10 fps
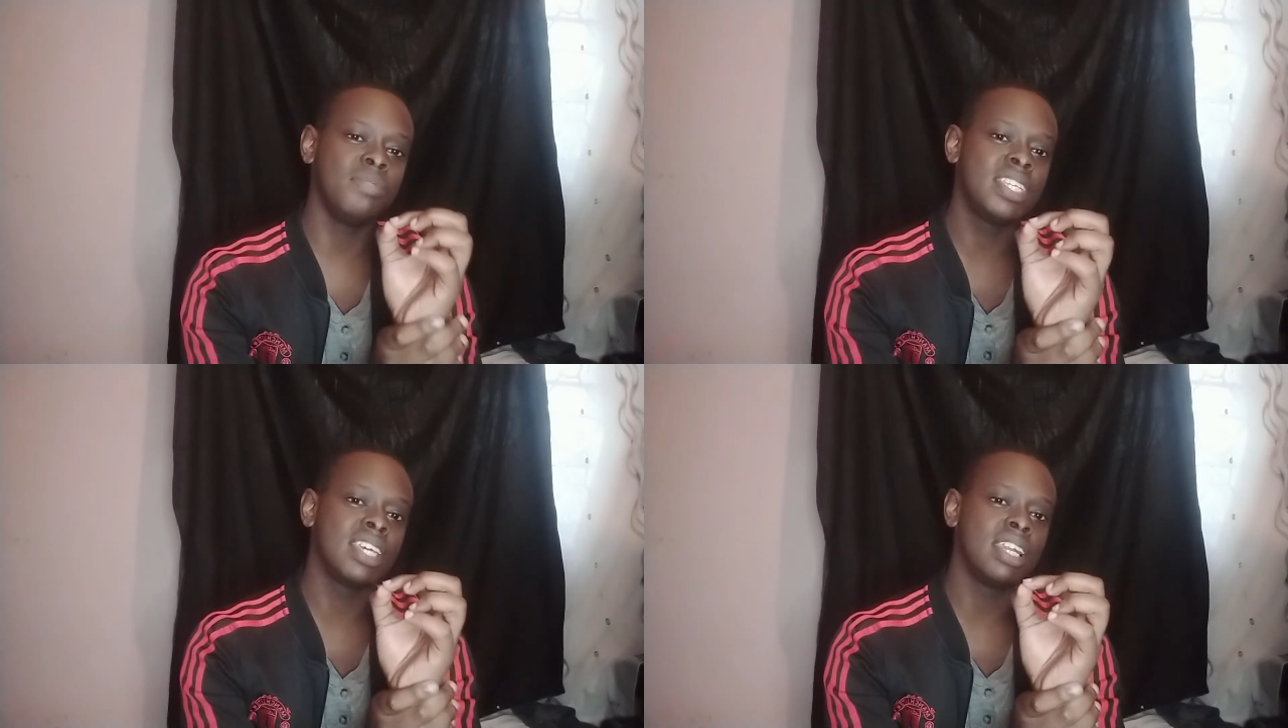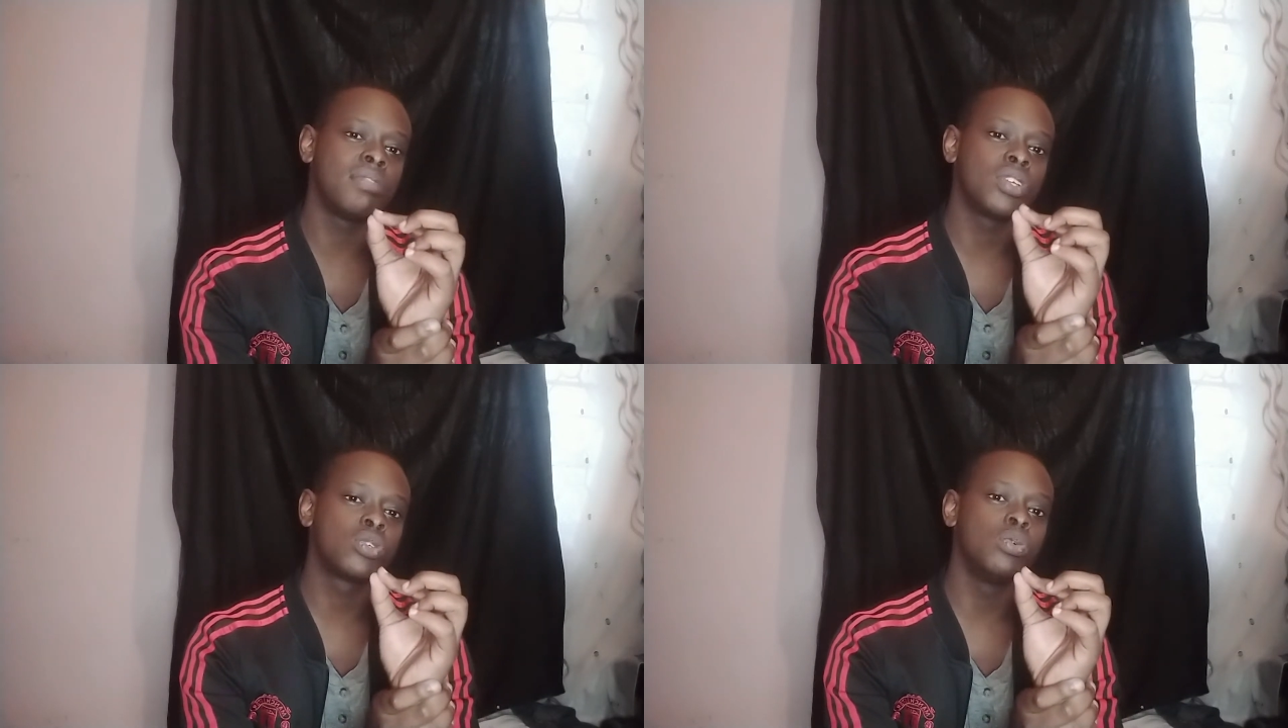each and every
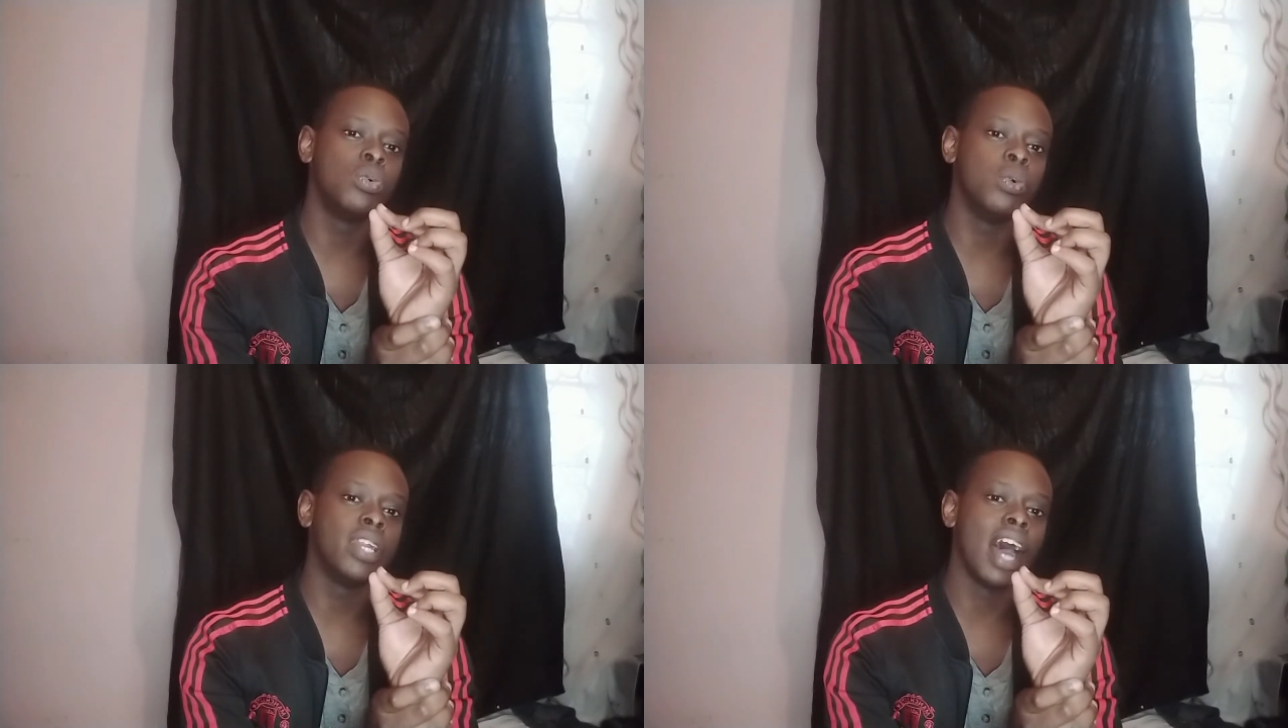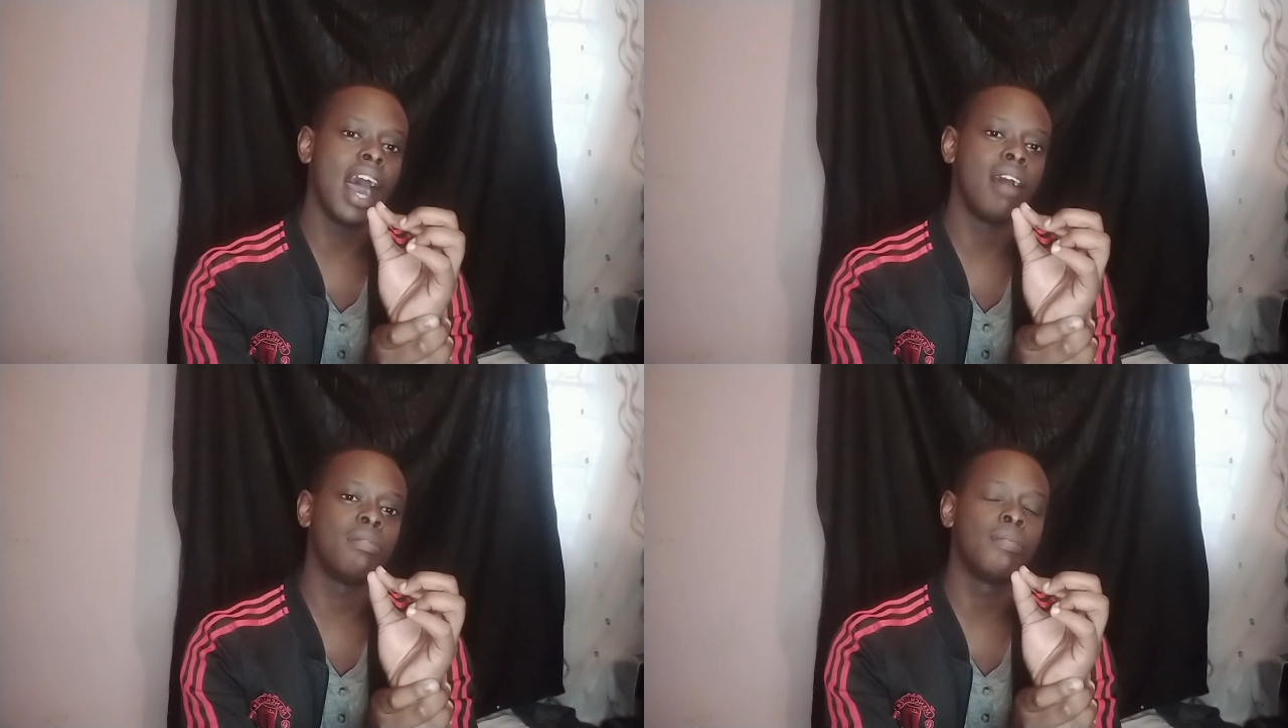school would
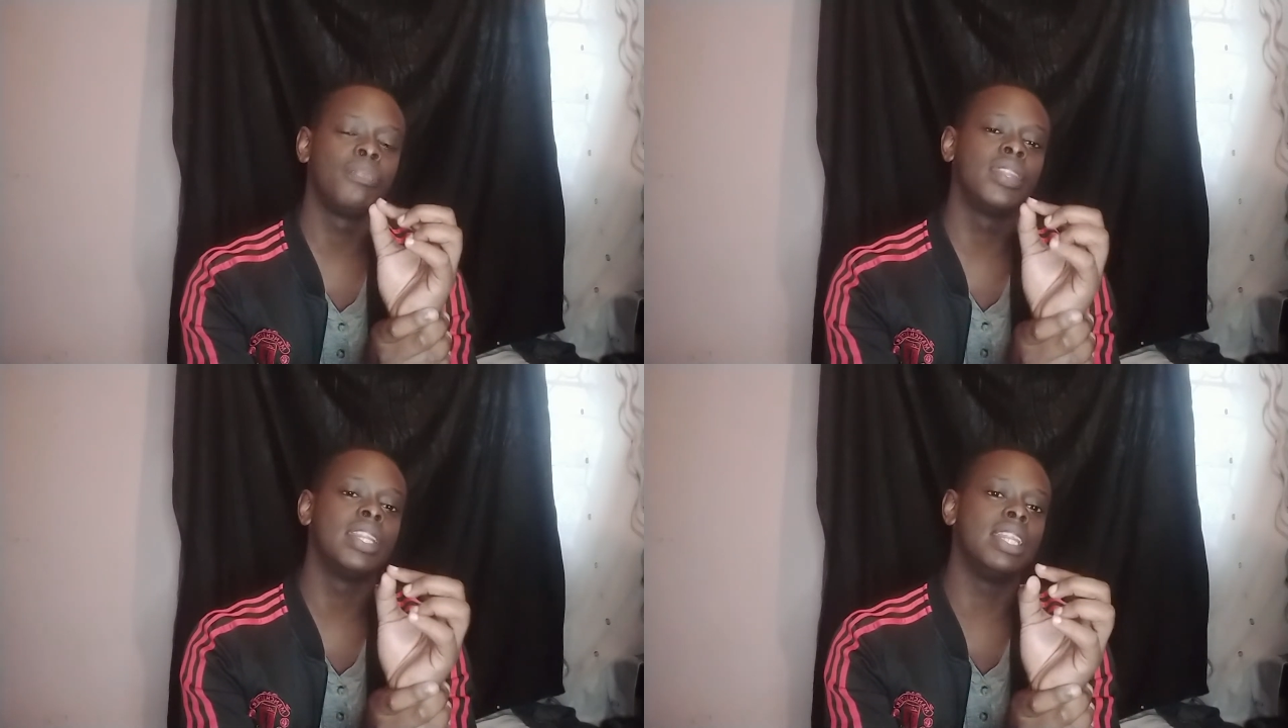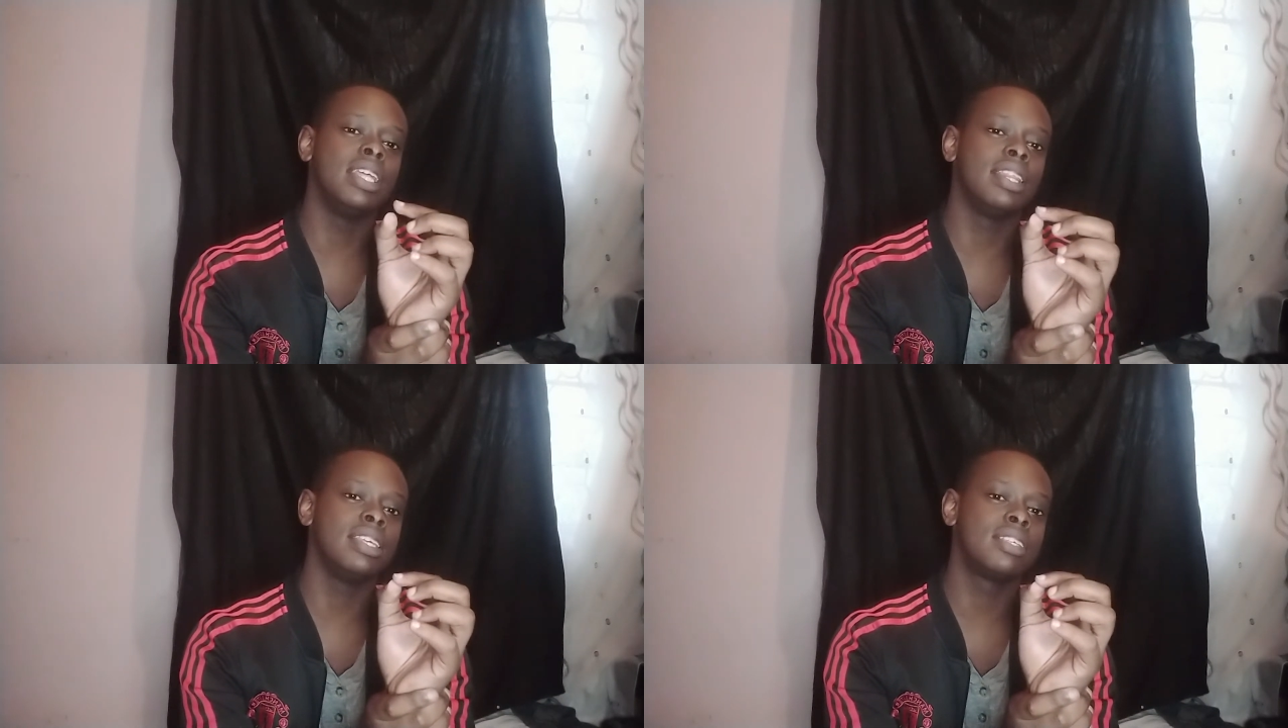have
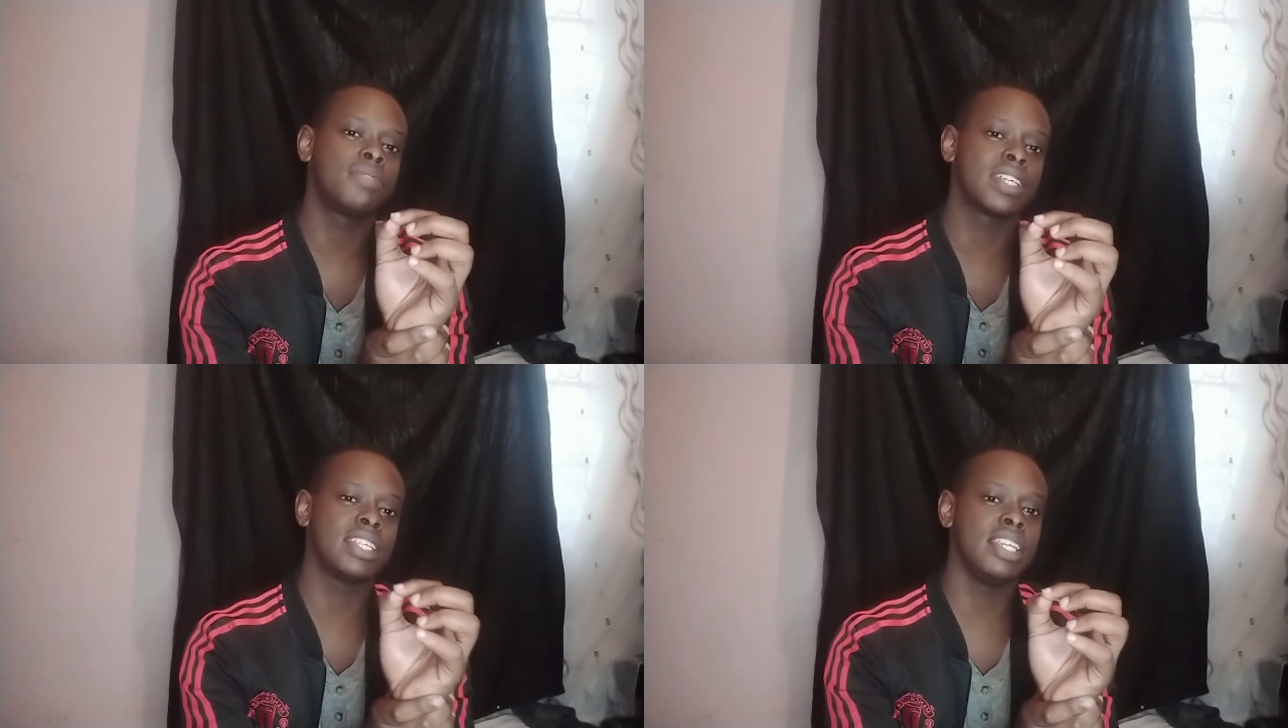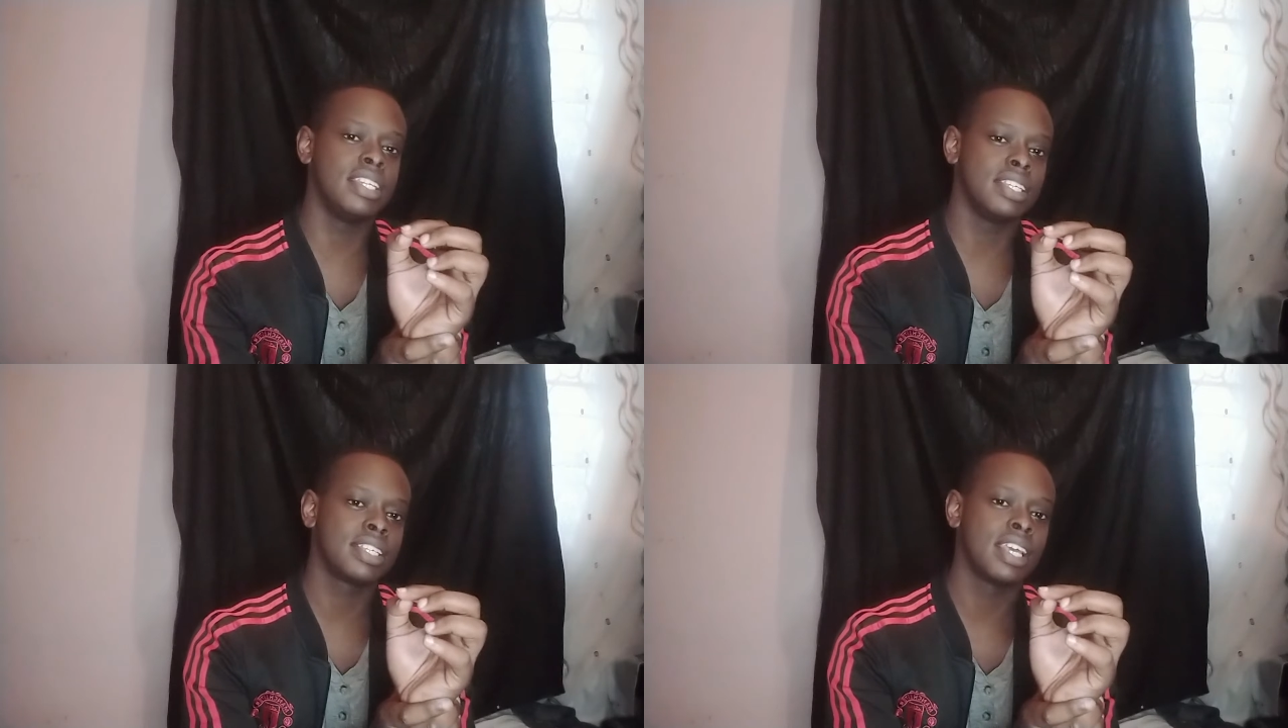these
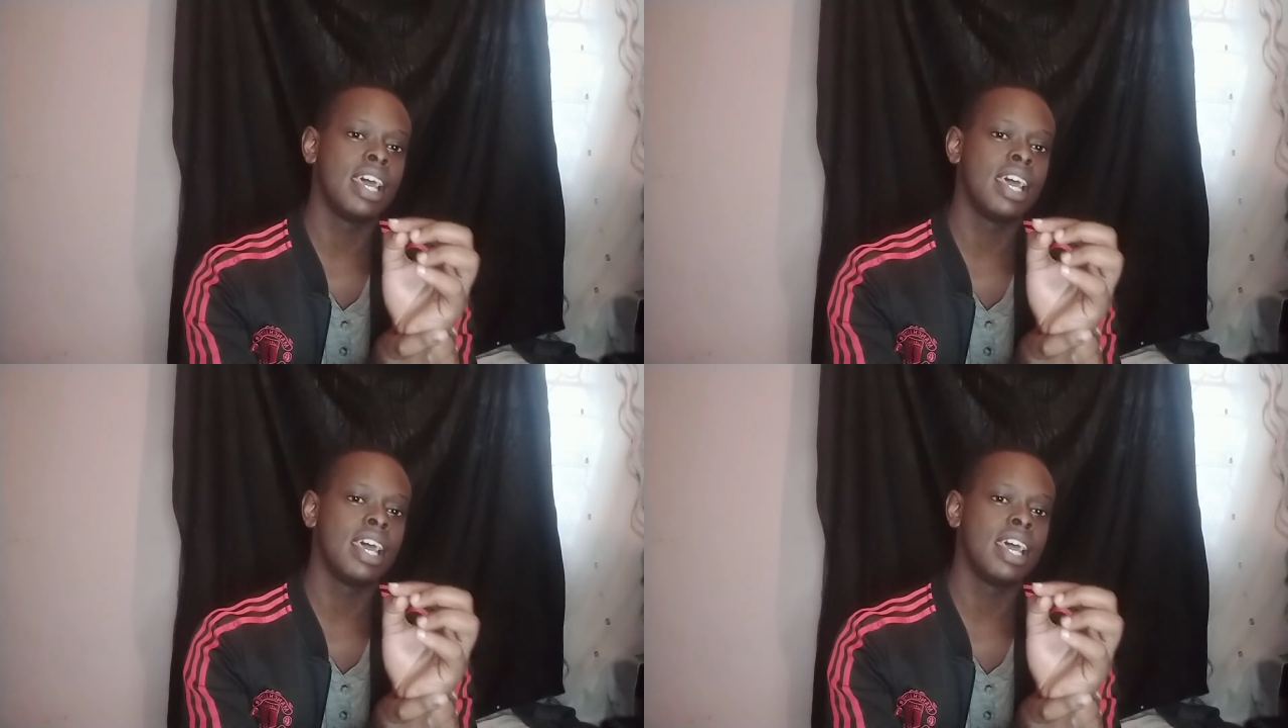facilities.